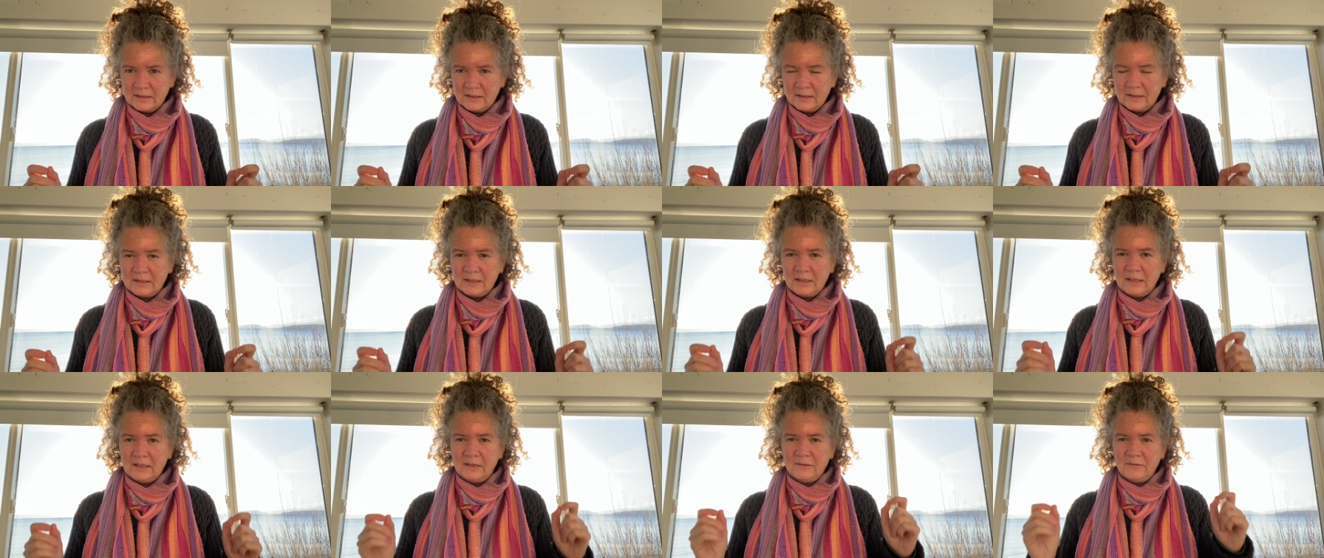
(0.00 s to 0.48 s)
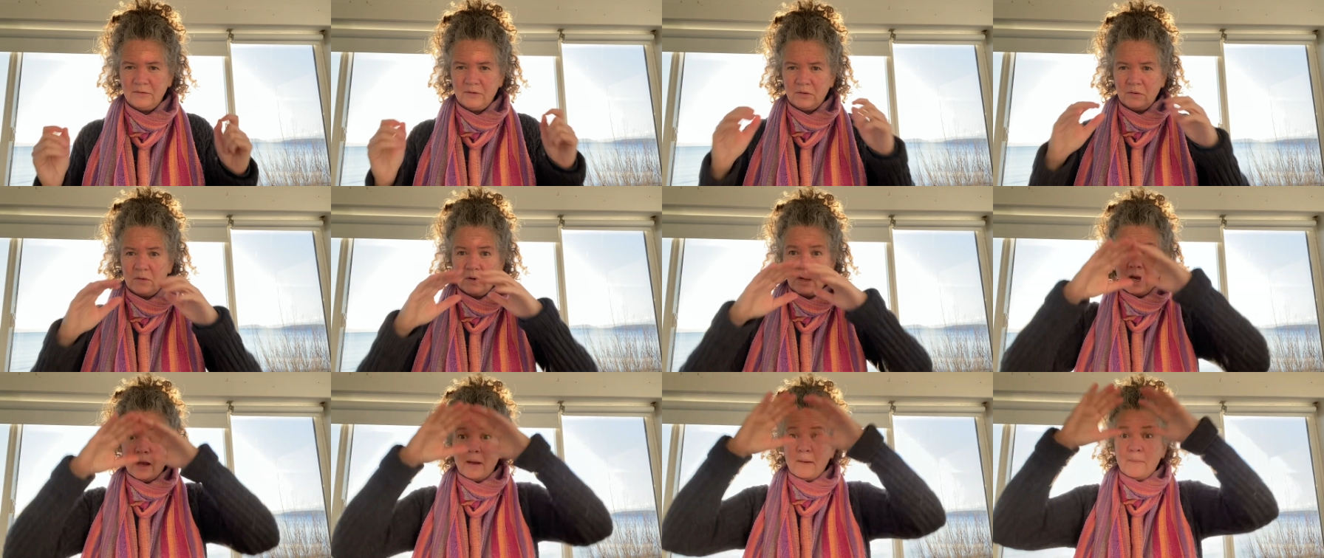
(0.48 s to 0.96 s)
to give
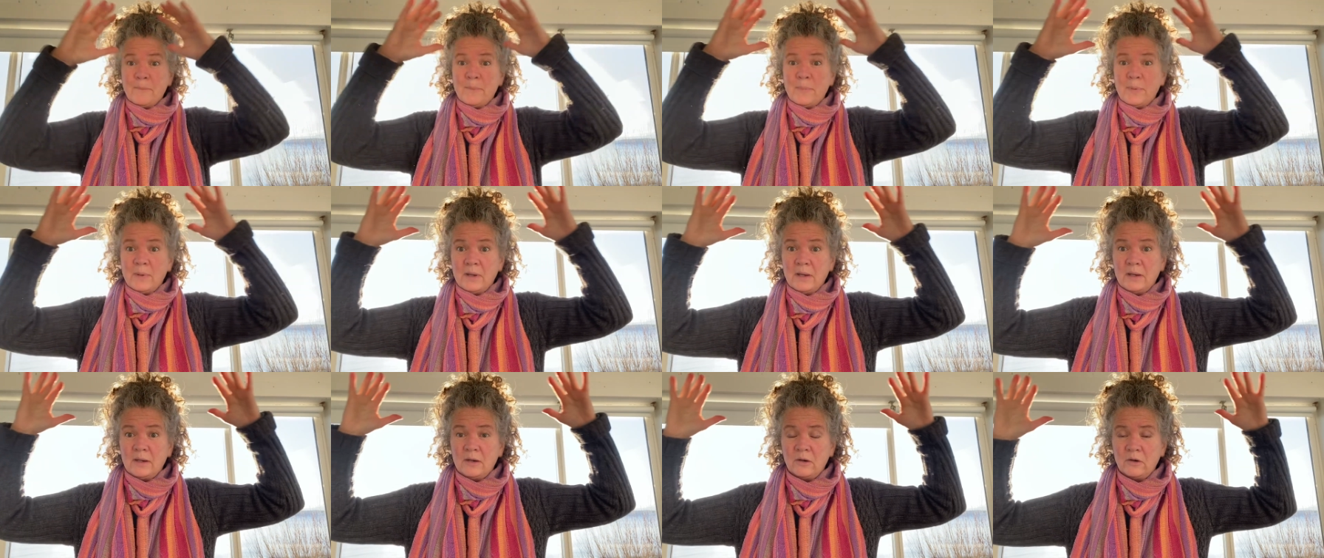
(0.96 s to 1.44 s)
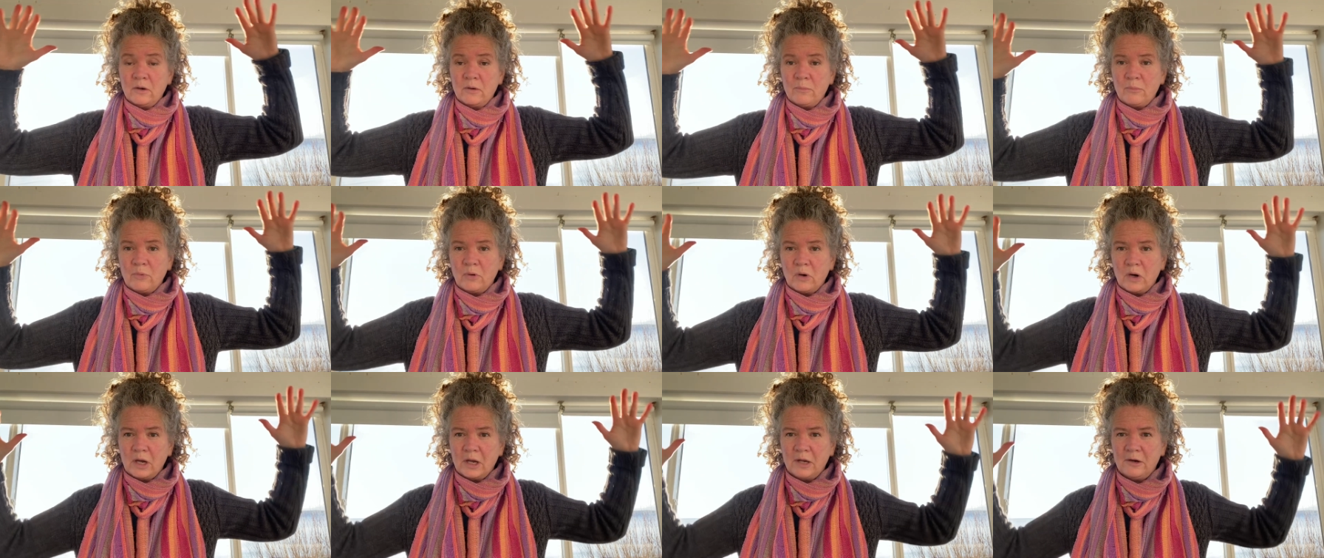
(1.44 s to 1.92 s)
you a bigger,
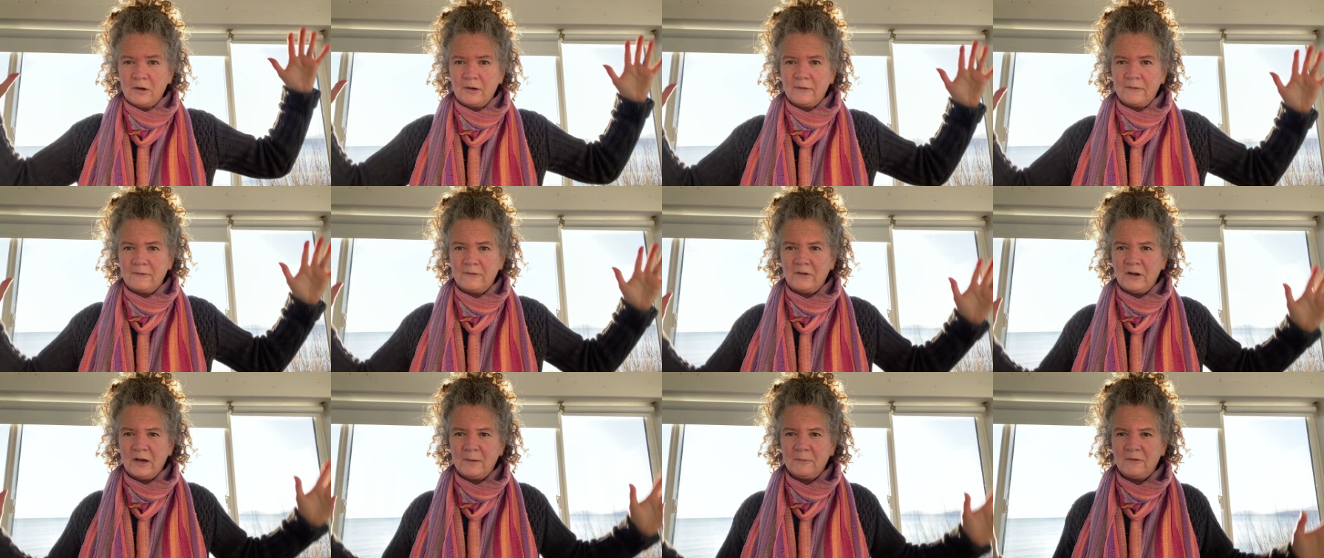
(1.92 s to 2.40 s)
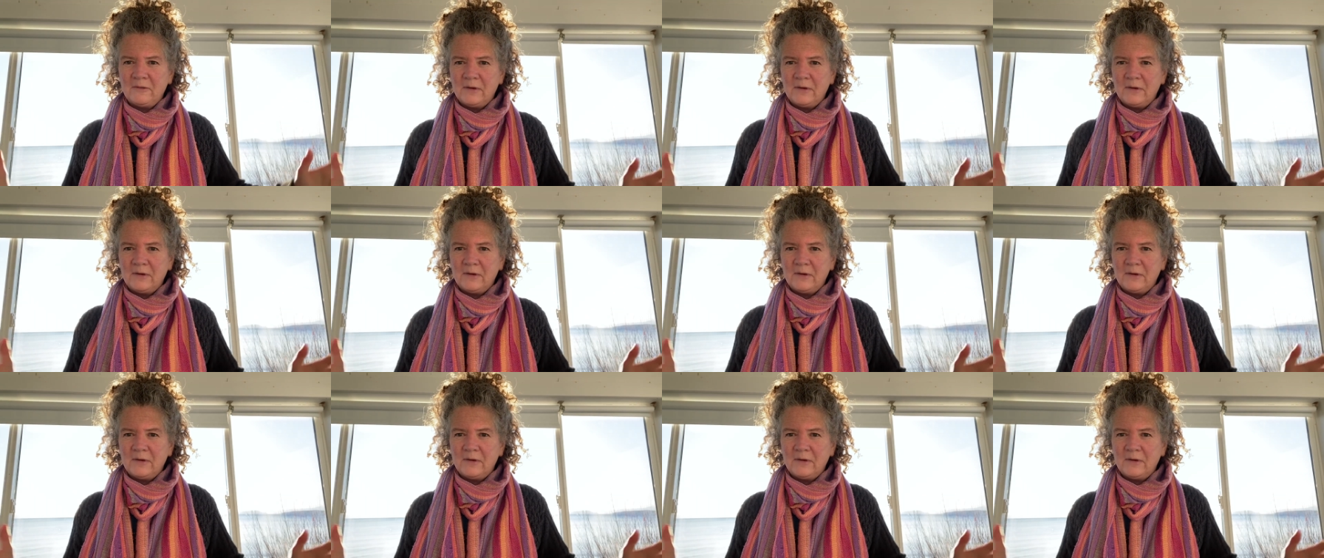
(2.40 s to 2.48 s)
broader frame of